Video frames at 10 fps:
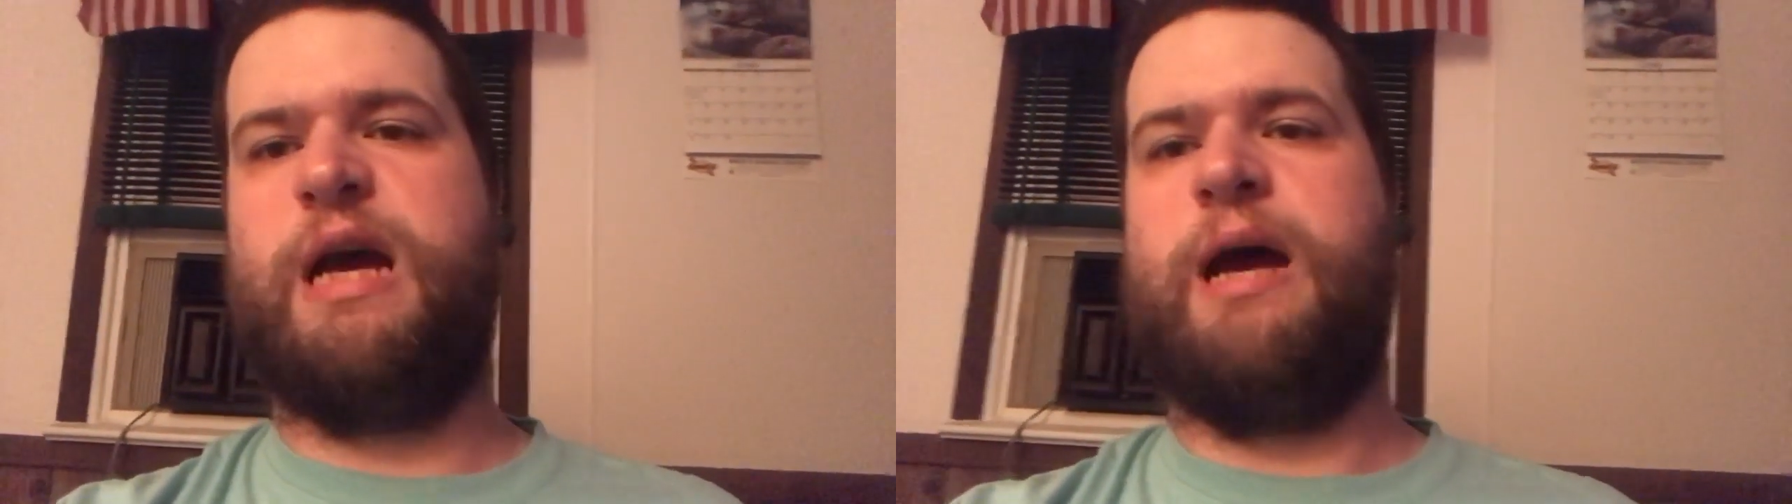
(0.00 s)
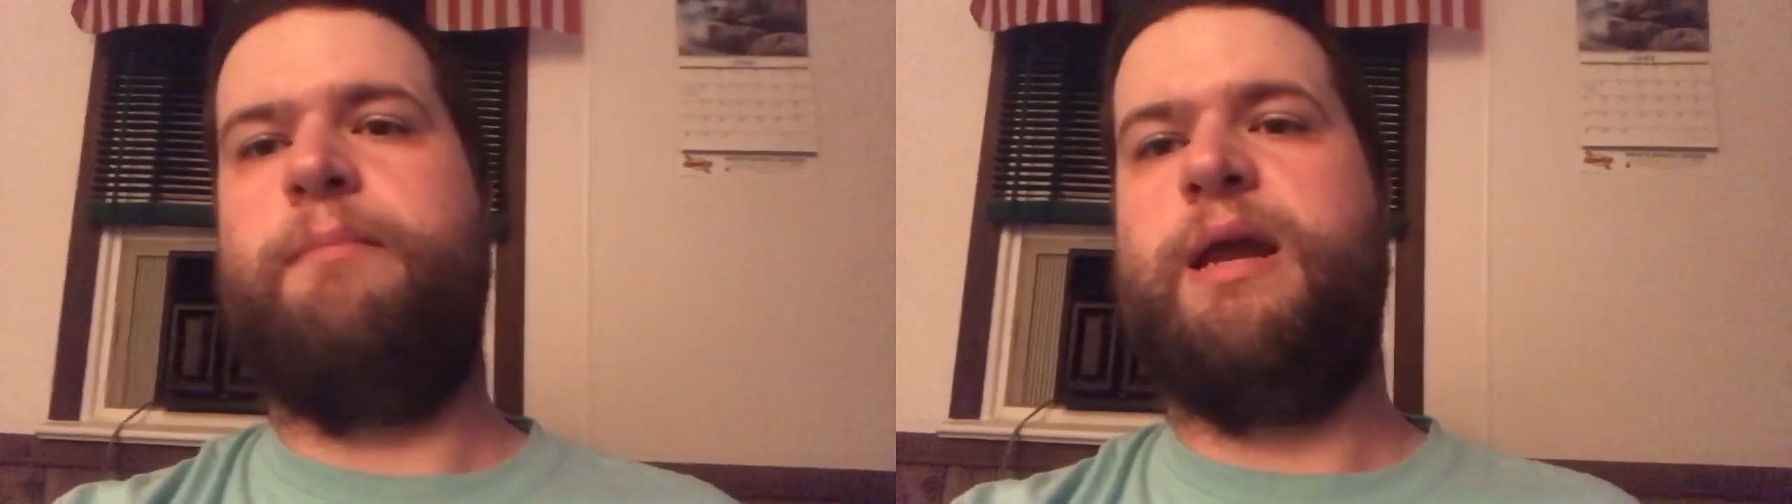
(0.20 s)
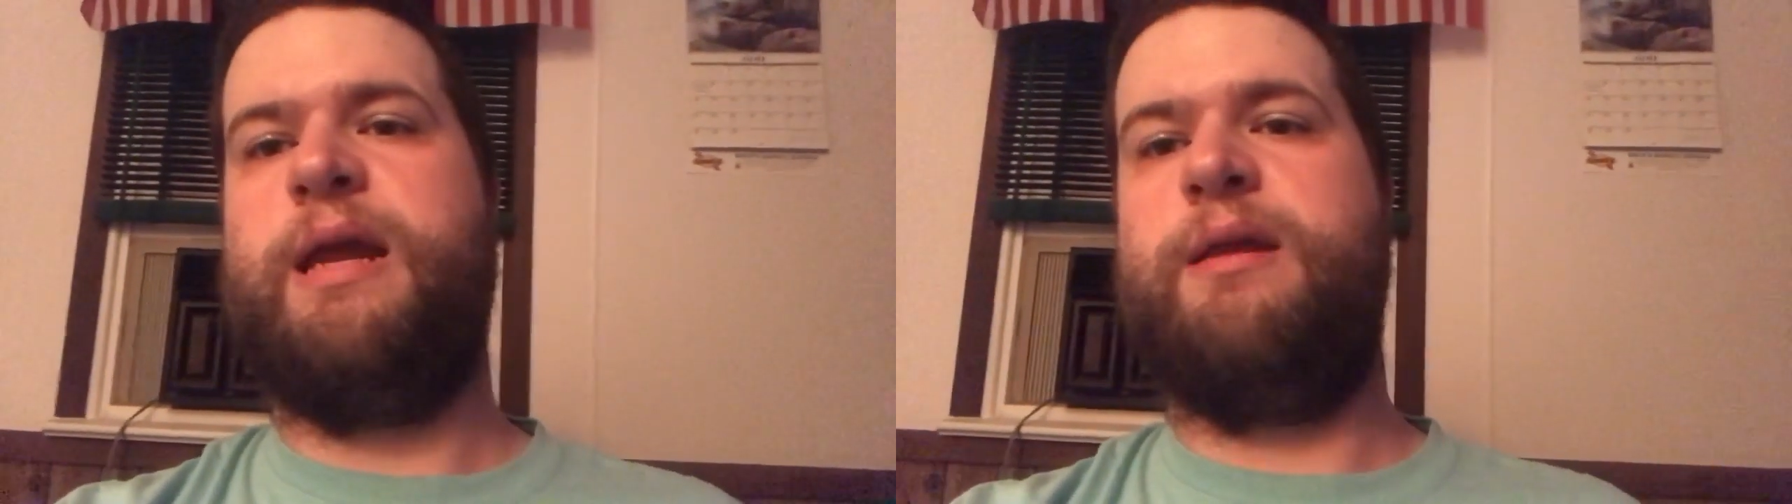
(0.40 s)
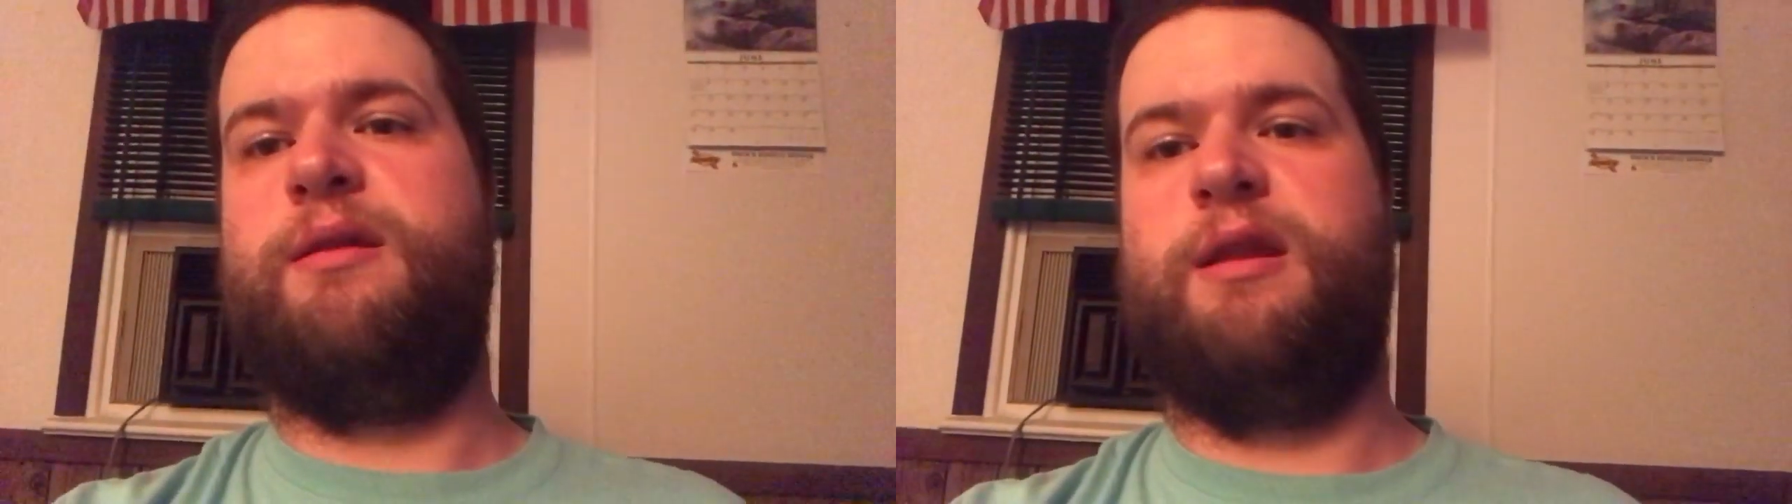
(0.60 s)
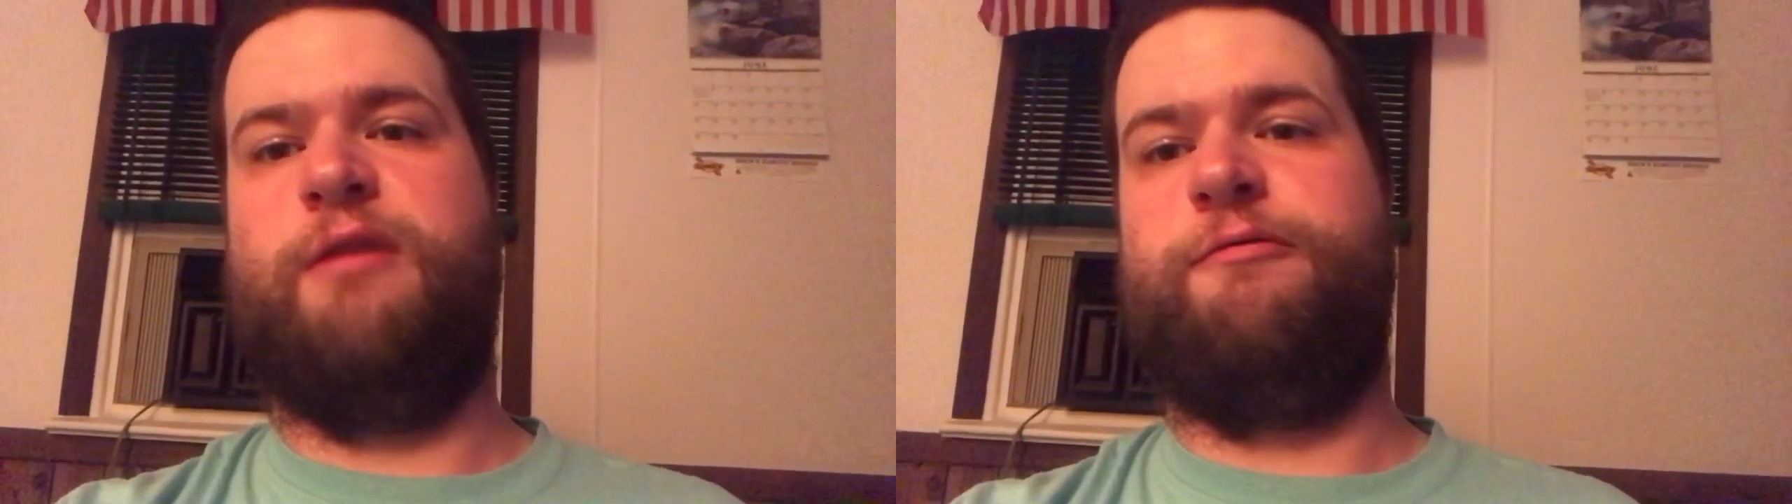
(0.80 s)
I
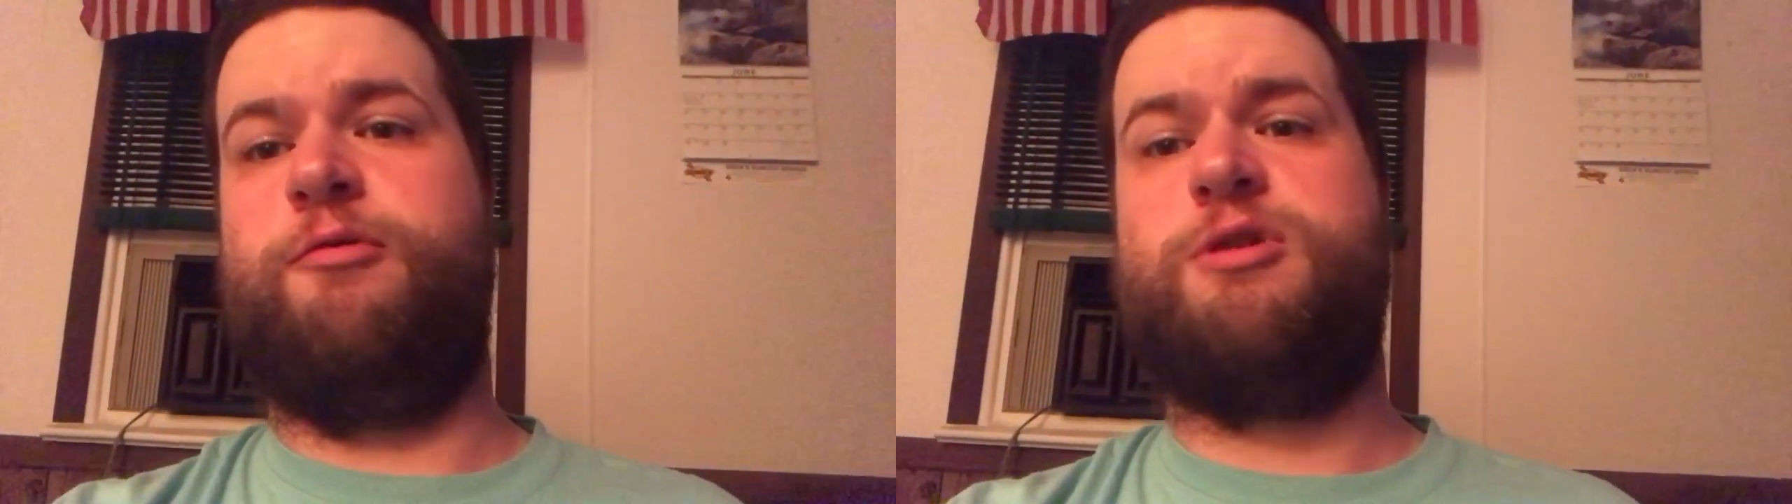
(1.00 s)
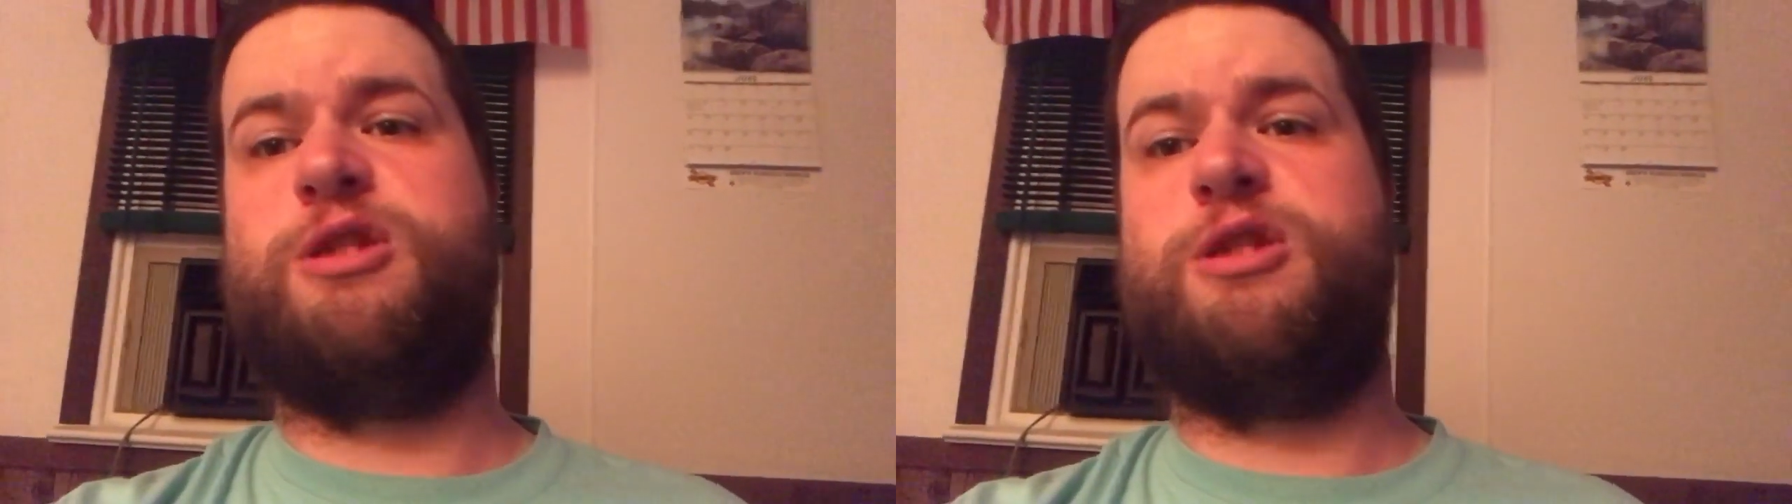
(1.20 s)
mean, first